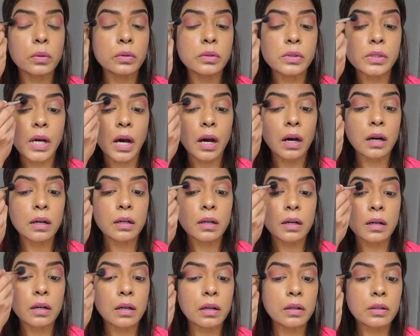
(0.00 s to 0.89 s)

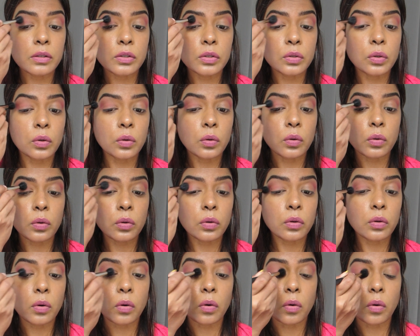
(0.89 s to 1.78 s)
dark
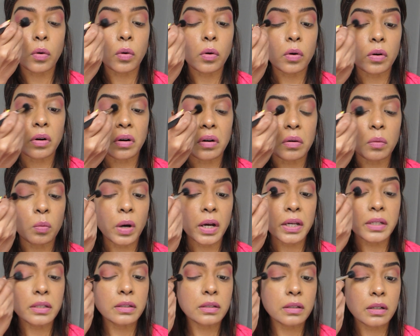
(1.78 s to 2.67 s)
undertone or a
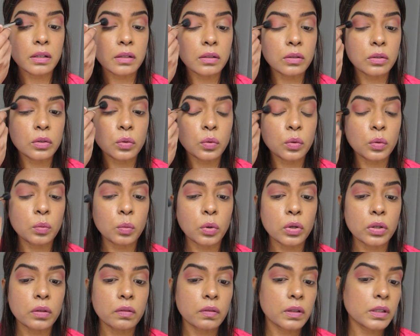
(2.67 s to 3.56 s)
white undertone,
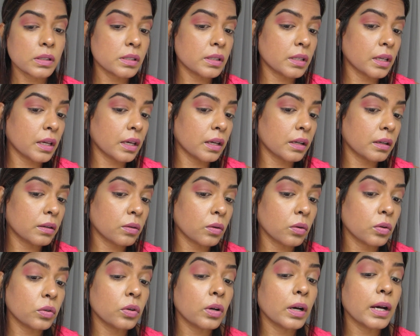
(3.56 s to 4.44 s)
whatever is there
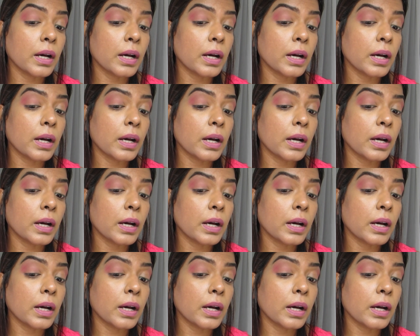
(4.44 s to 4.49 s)
on your